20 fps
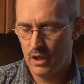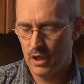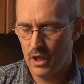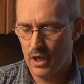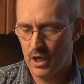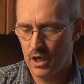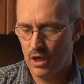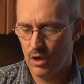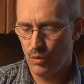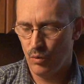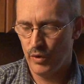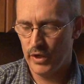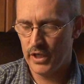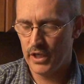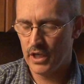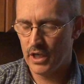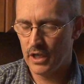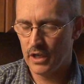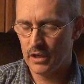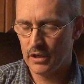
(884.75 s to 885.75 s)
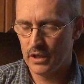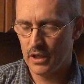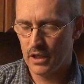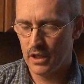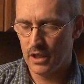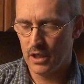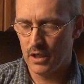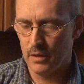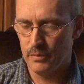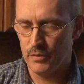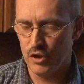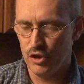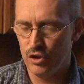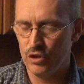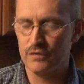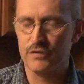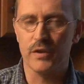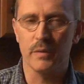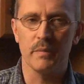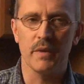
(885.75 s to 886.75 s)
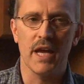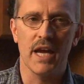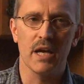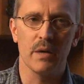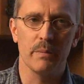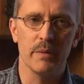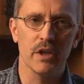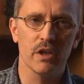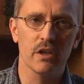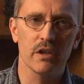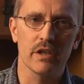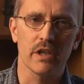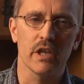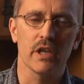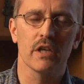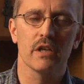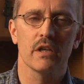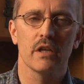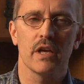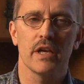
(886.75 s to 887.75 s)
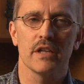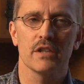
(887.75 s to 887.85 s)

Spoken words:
we are immune from liability.